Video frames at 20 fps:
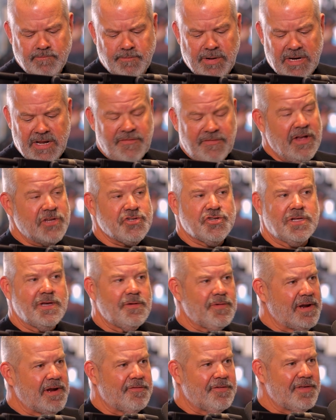But eventually,
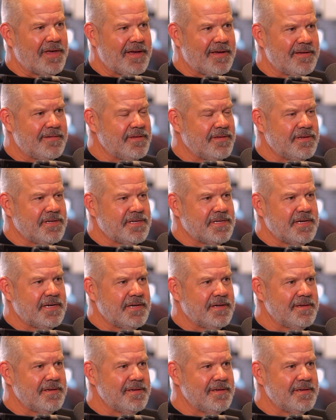whenever they see